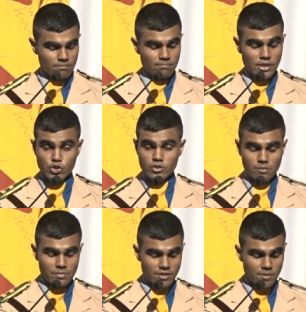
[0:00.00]
Major
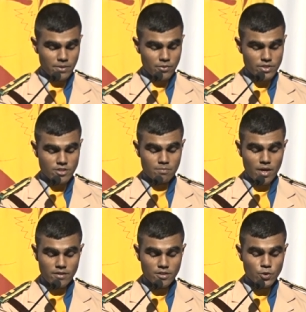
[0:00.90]
General Milinda Peiris
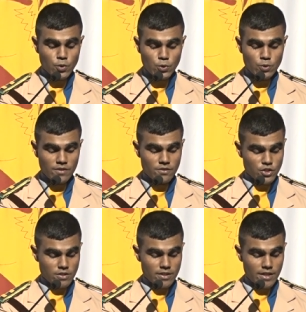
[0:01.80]
commanded the 2-2
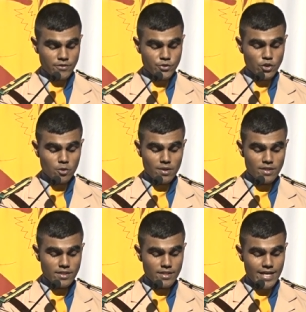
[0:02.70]
Division in
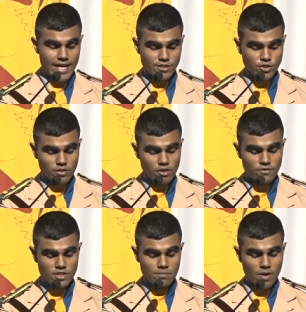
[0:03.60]
Trincomalee as General
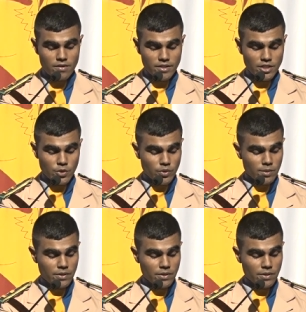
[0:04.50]
Officer Commanding during the